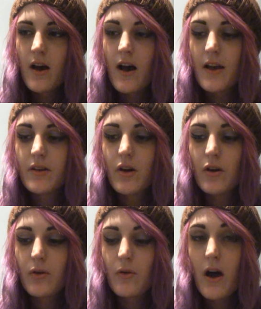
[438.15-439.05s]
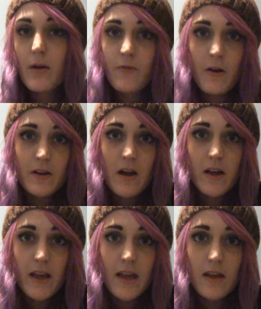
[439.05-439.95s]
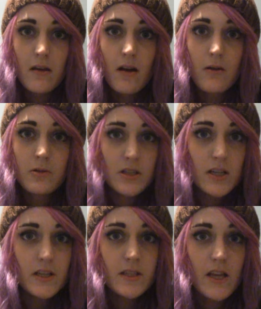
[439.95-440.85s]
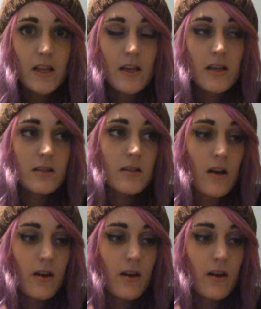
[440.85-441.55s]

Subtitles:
I know I'm very lucky. I'm just going to say this.